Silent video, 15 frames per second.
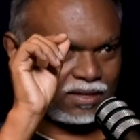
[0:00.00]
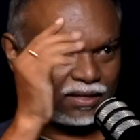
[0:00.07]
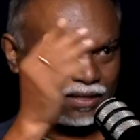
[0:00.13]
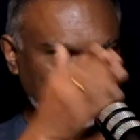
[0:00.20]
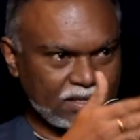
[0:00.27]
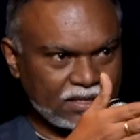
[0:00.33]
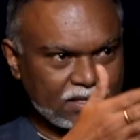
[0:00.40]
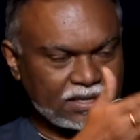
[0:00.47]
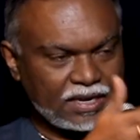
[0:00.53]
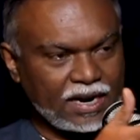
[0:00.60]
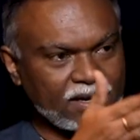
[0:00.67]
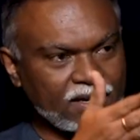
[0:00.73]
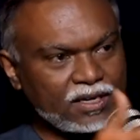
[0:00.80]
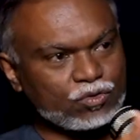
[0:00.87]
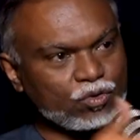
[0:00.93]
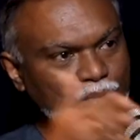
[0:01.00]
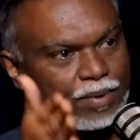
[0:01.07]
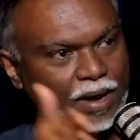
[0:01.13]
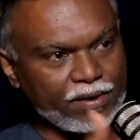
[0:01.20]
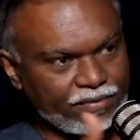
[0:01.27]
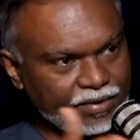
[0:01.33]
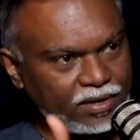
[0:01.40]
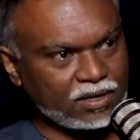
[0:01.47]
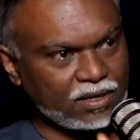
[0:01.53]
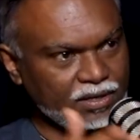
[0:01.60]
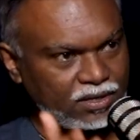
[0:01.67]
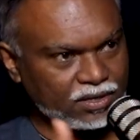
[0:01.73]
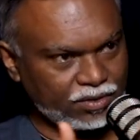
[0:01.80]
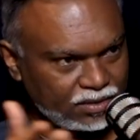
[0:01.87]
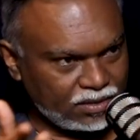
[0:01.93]
This sadness will vibrate
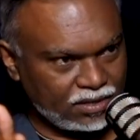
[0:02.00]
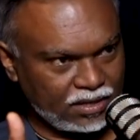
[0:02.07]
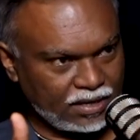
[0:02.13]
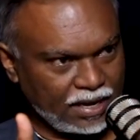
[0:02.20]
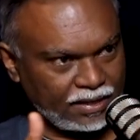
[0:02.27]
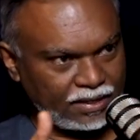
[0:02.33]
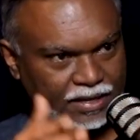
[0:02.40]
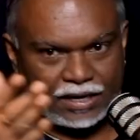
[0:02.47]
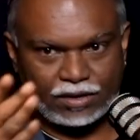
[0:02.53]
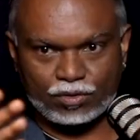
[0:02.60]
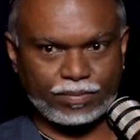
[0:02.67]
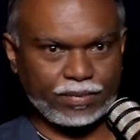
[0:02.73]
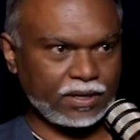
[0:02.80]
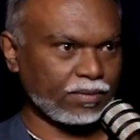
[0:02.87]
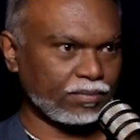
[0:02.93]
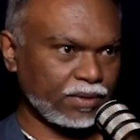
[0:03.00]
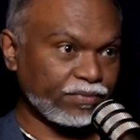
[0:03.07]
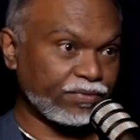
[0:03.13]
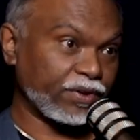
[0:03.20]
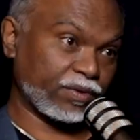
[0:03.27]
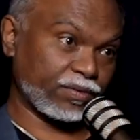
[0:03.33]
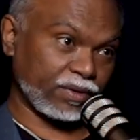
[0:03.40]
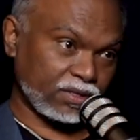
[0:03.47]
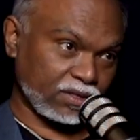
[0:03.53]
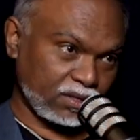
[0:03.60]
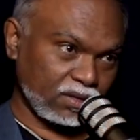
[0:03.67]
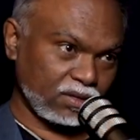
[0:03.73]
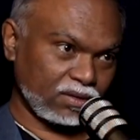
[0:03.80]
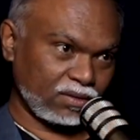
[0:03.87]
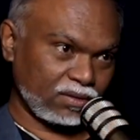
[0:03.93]
continuously, and that will become the frequency
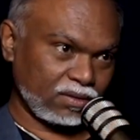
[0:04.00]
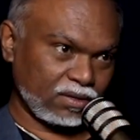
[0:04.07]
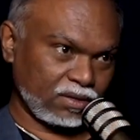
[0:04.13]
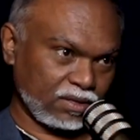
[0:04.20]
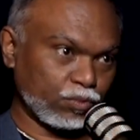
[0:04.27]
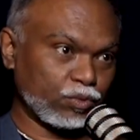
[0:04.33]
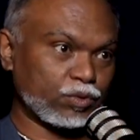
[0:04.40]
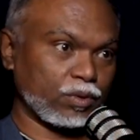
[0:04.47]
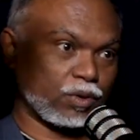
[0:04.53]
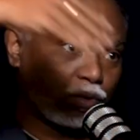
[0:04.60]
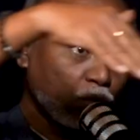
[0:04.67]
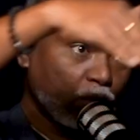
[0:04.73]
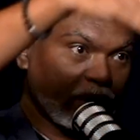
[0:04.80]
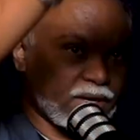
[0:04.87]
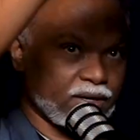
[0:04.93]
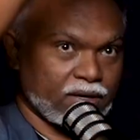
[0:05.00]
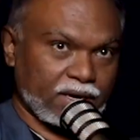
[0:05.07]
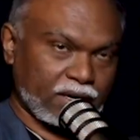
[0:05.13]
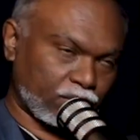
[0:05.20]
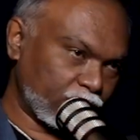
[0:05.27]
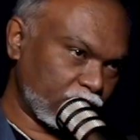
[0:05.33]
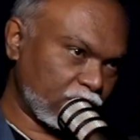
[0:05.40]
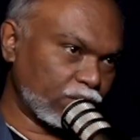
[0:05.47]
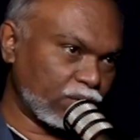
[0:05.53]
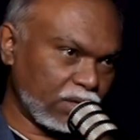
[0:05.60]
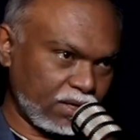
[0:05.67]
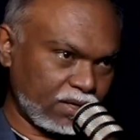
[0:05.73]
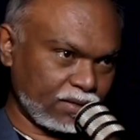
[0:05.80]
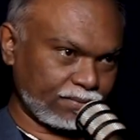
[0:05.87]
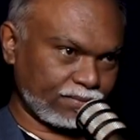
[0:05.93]
which will go and interact with the world.